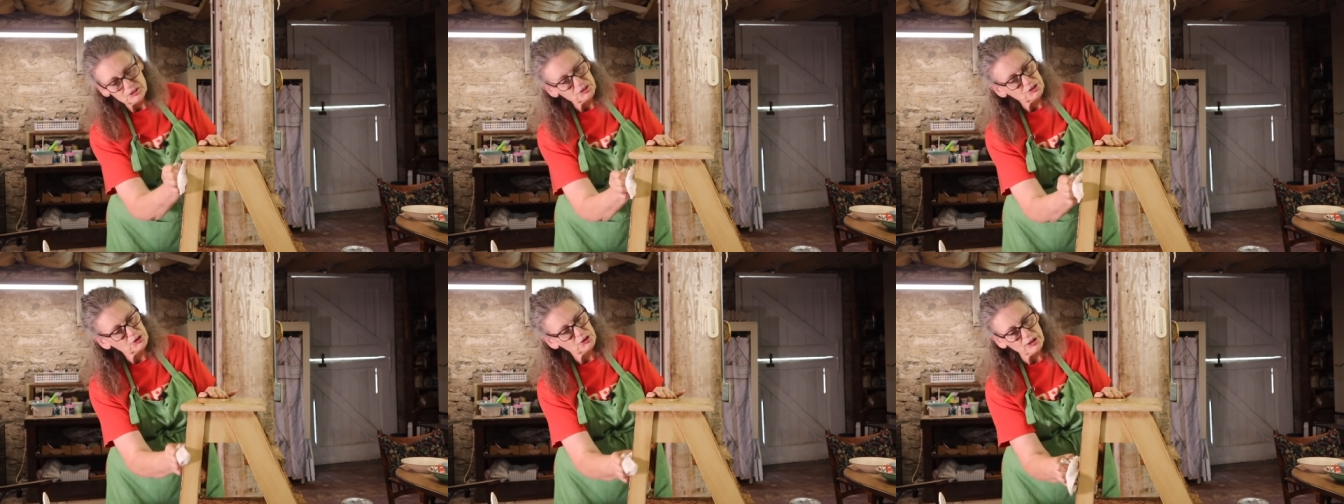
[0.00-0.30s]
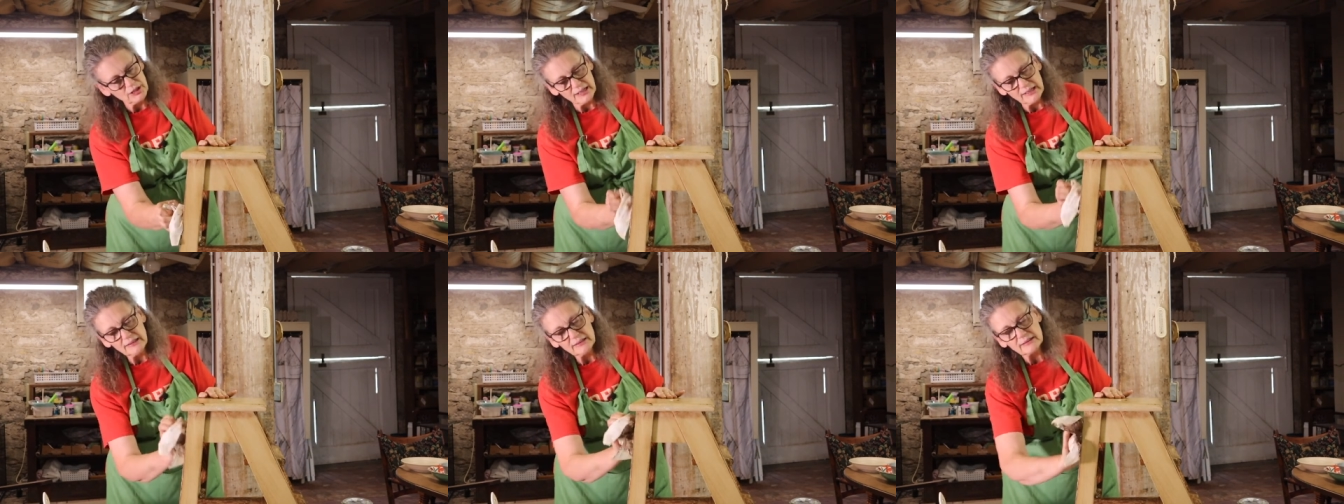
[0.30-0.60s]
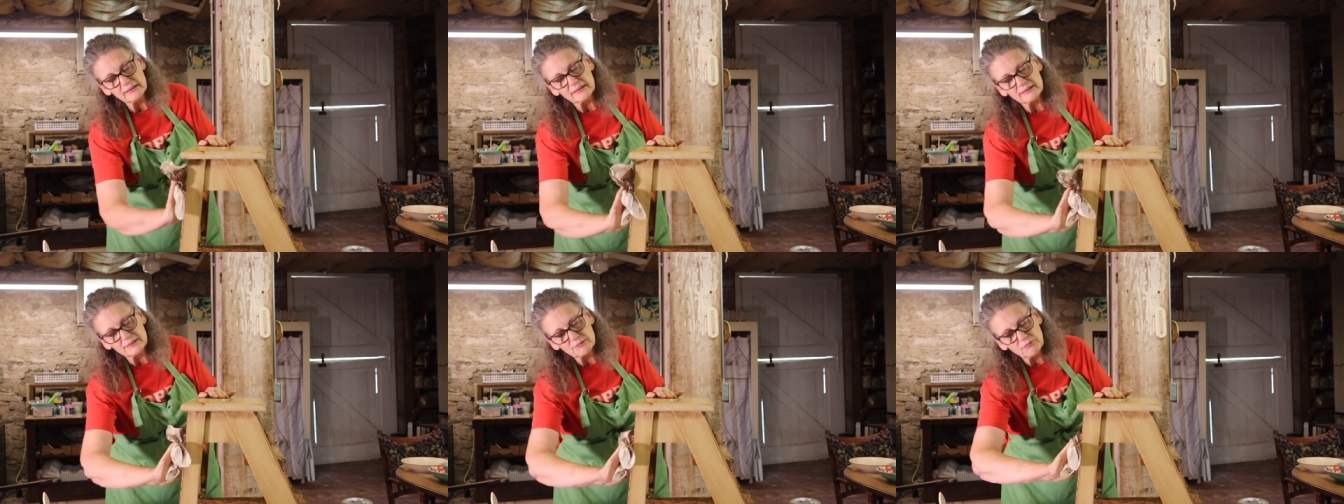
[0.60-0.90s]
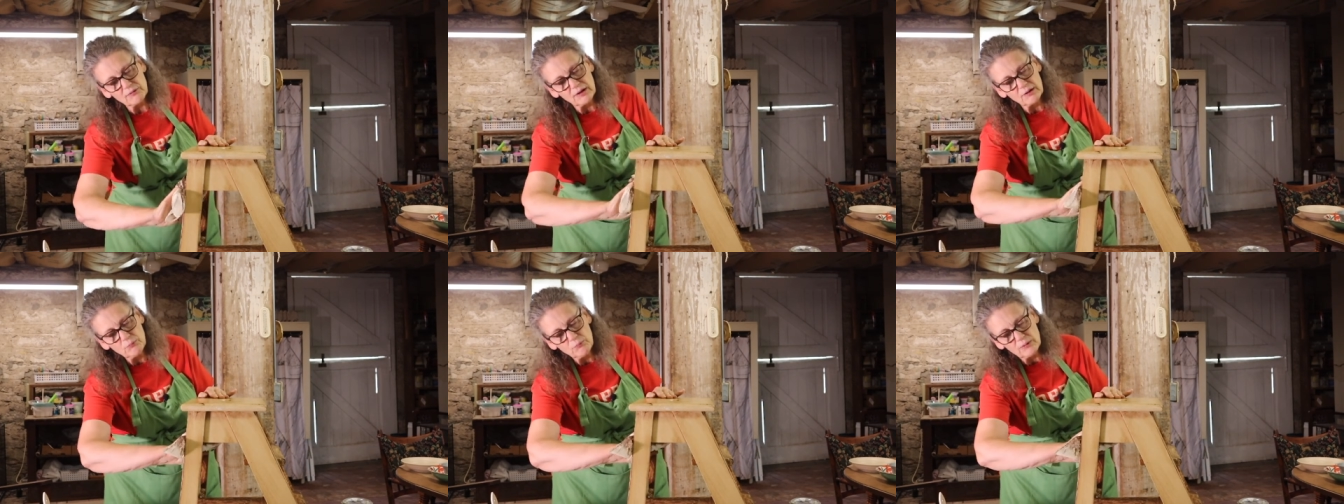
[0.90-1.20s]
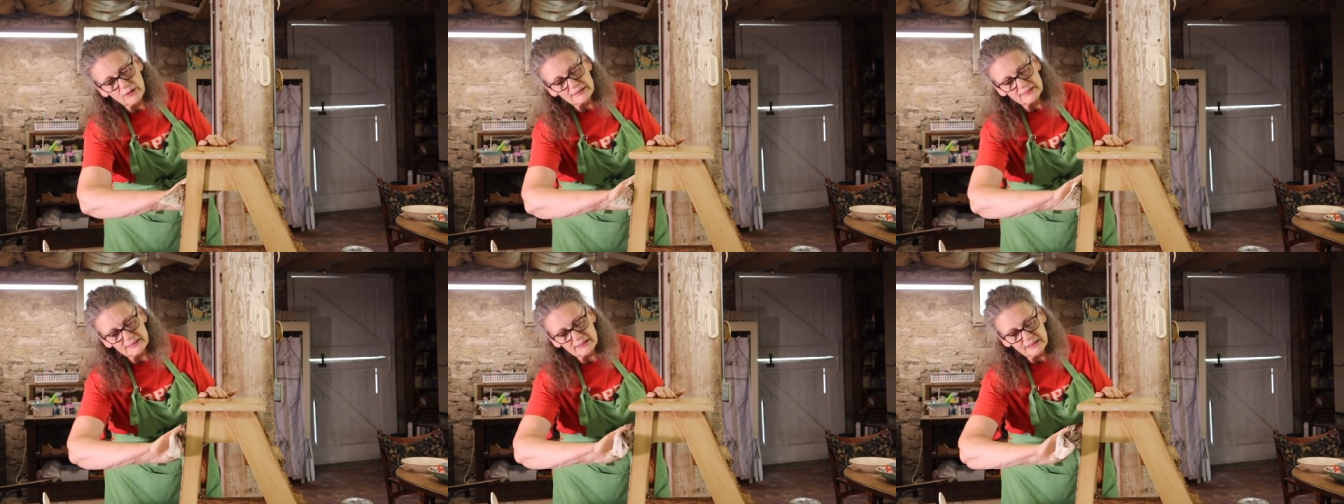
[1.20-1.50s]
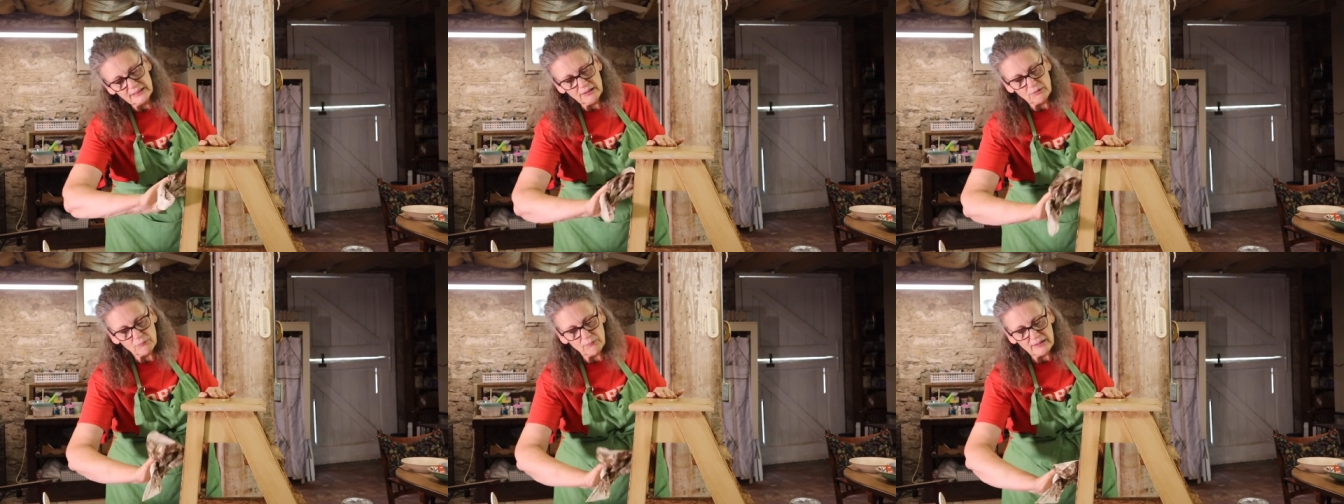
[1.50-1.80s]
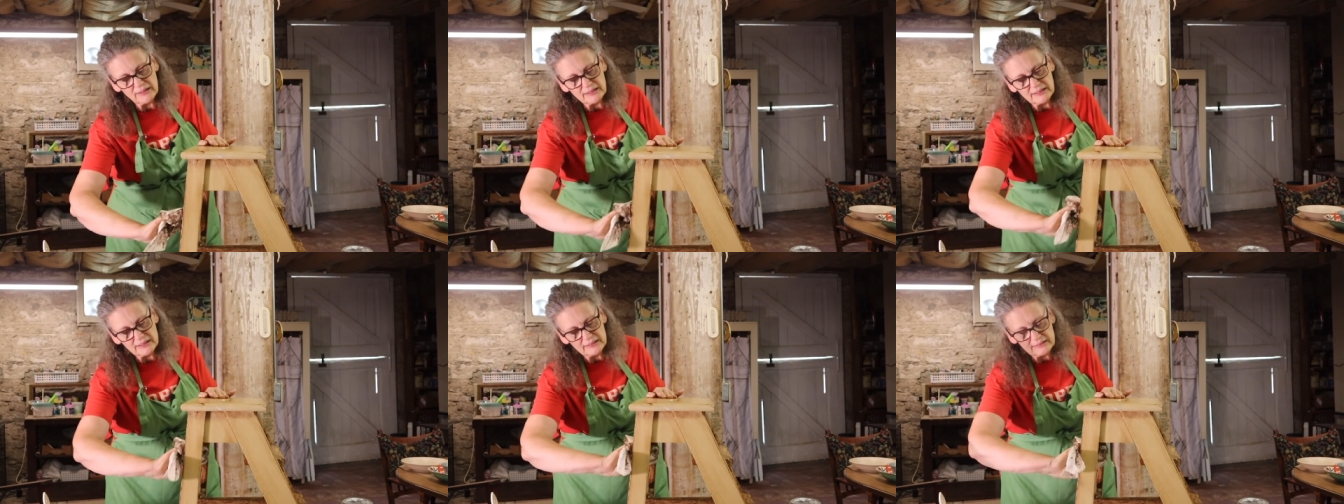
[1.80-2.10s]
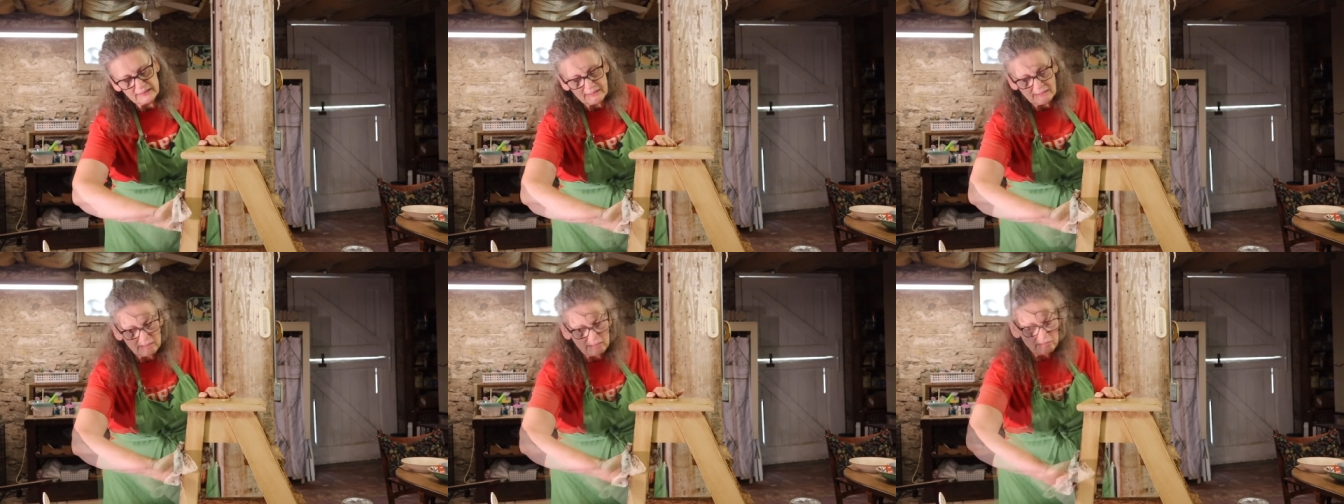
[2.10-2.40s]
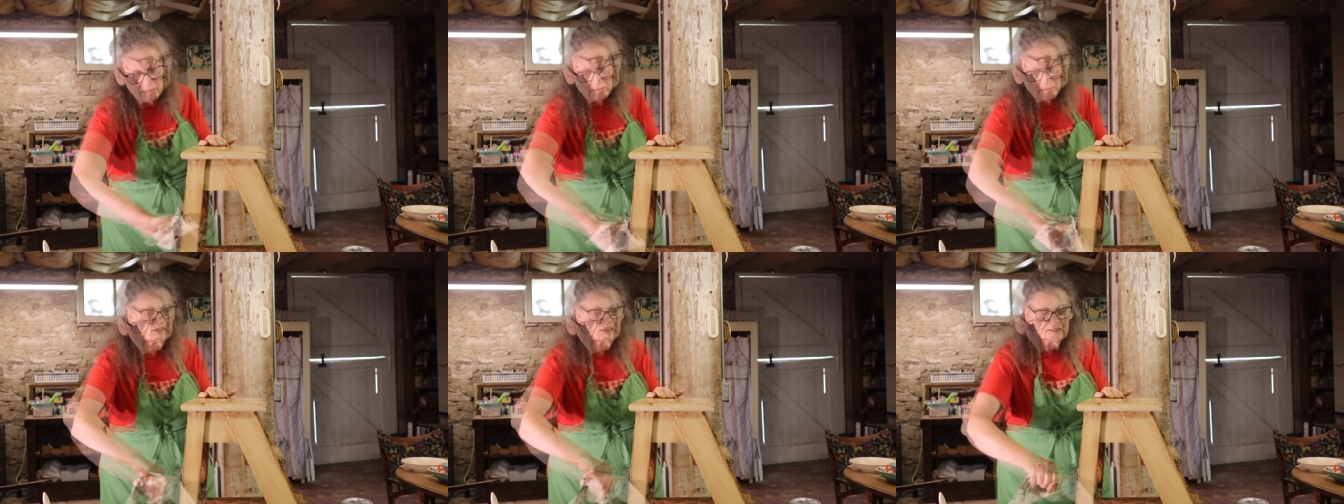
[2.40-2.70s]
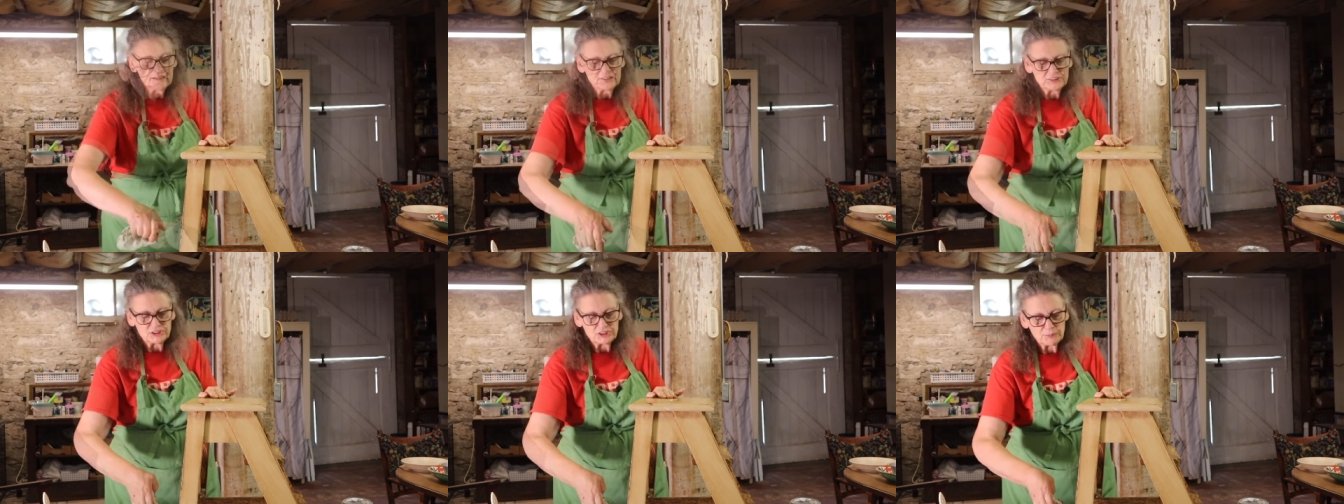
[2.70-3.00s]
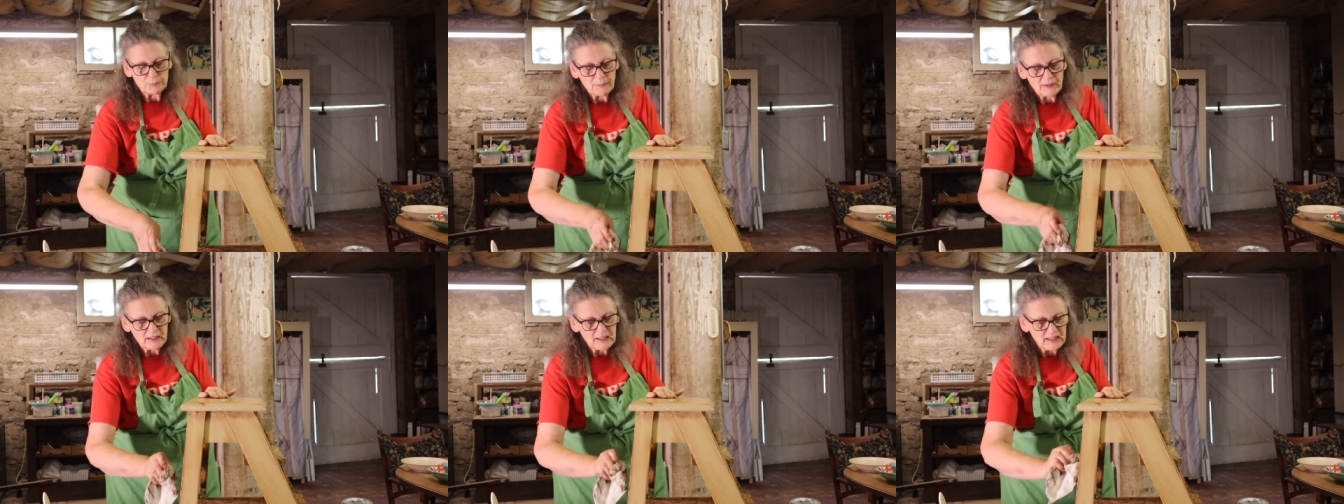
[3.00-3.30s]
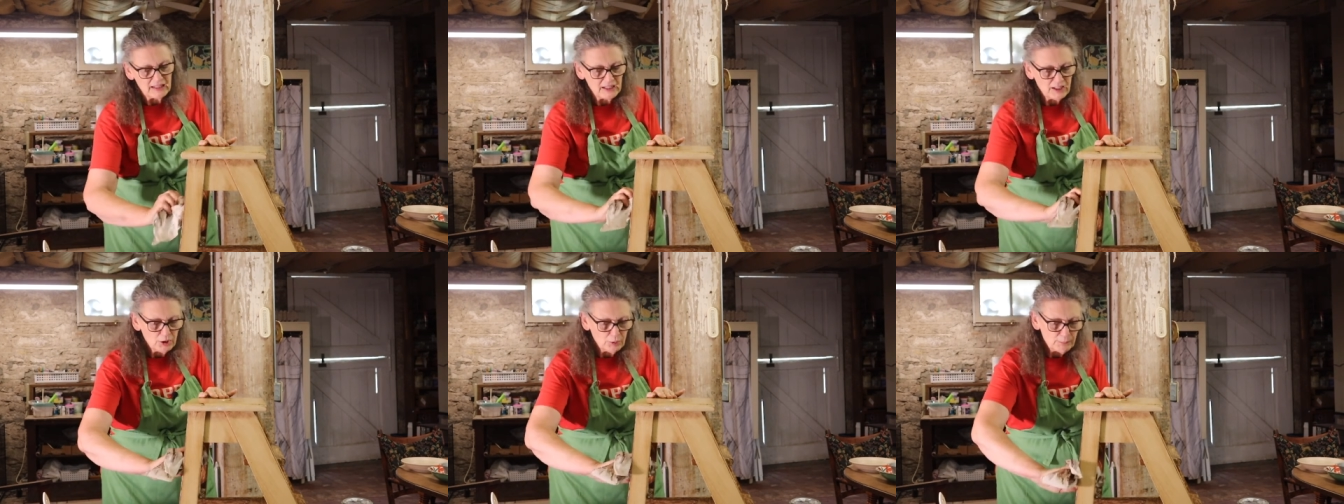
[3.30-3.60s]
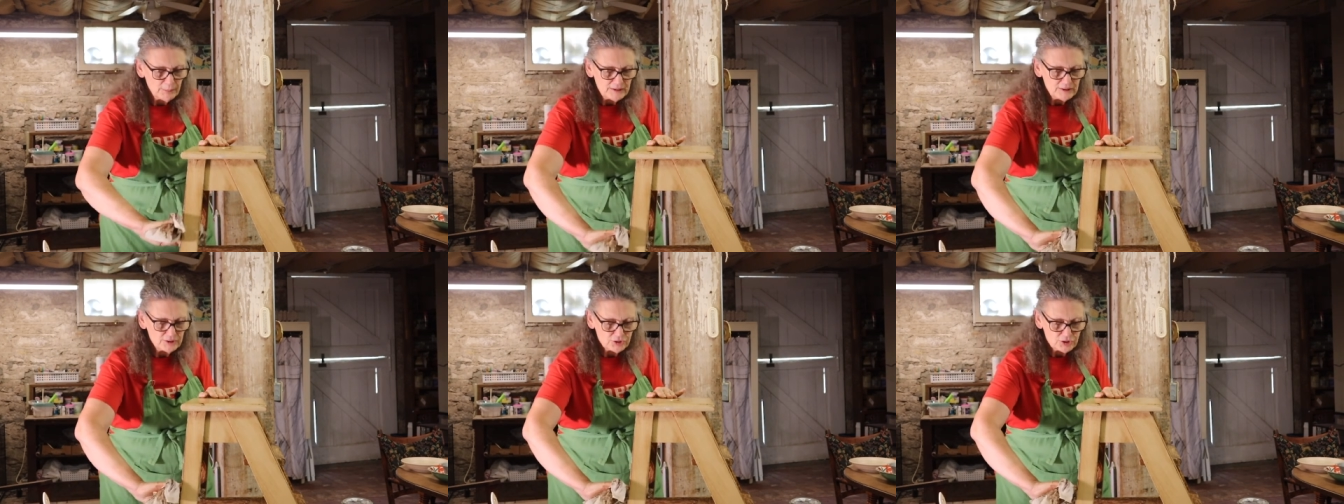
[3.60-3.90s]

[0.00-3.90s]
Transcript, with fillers: is great. That's what I wanted. I wanted it to kind of just be a little bit